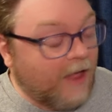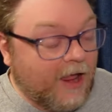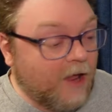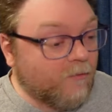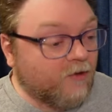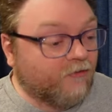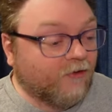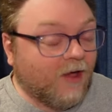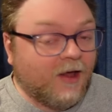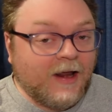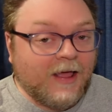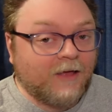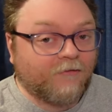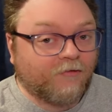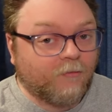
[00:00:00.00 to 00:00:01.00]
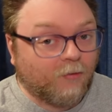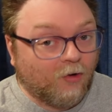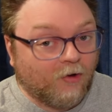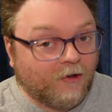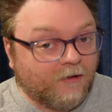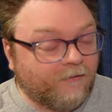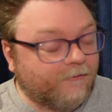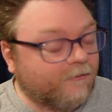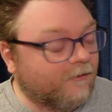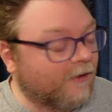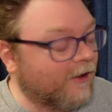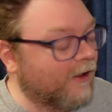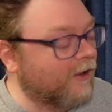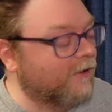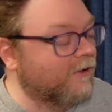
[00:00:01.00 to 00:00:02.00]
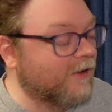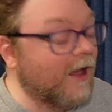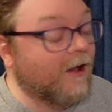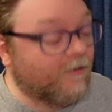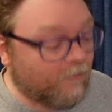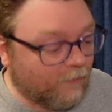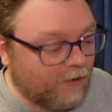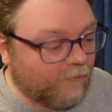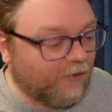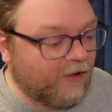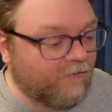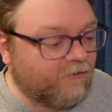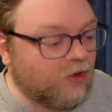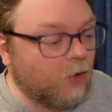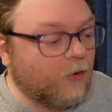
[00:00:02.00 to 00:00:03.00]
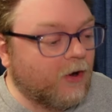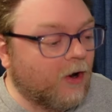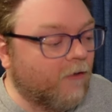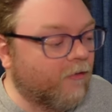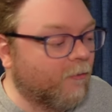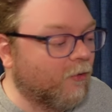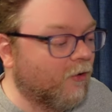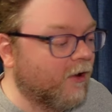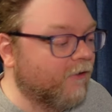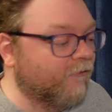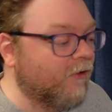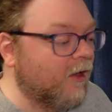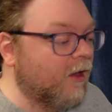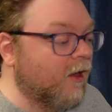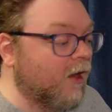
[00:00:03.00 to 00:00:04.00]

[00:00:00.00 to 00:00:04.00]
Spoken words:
Amazon has The Boys, and yeah, so he plays Huey on The Boys.